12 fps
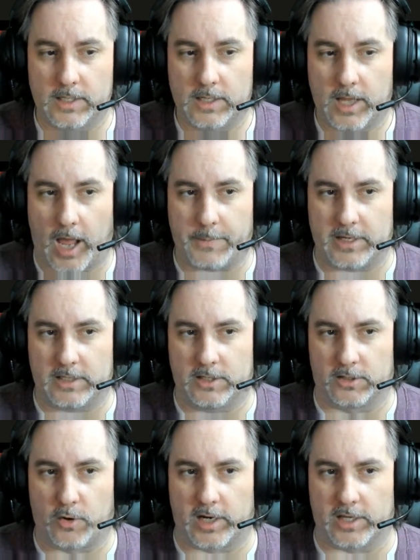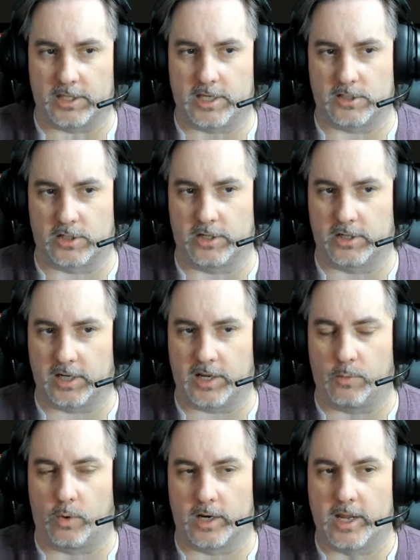I mean, you're going into Kickstarter, you're going to get
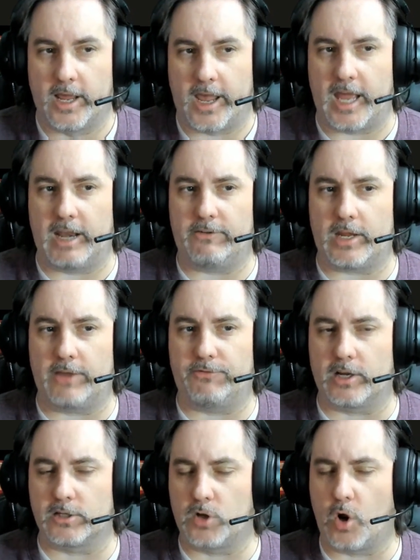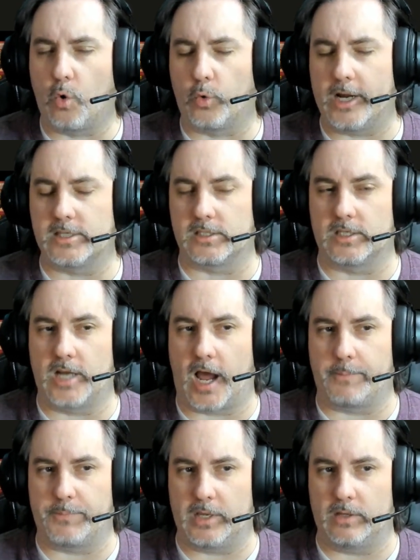1. And there's no reason not
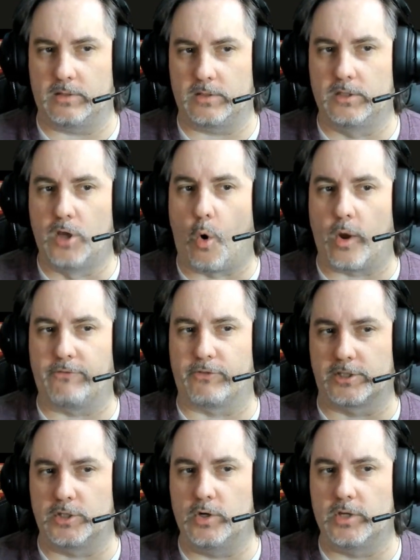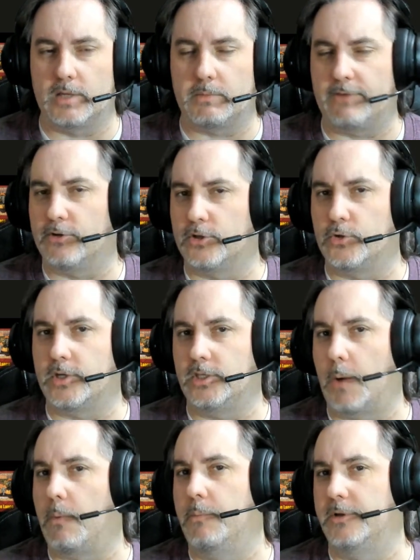be going for 2 of them if you're doing
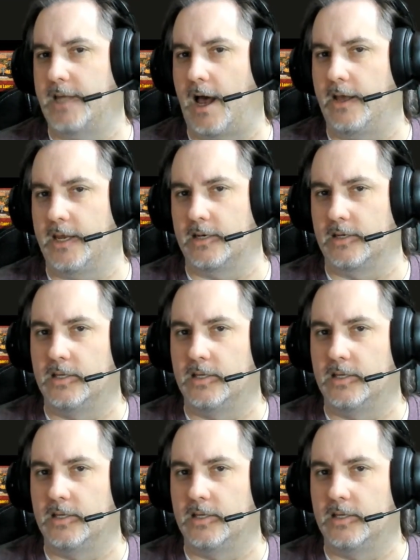double battalion,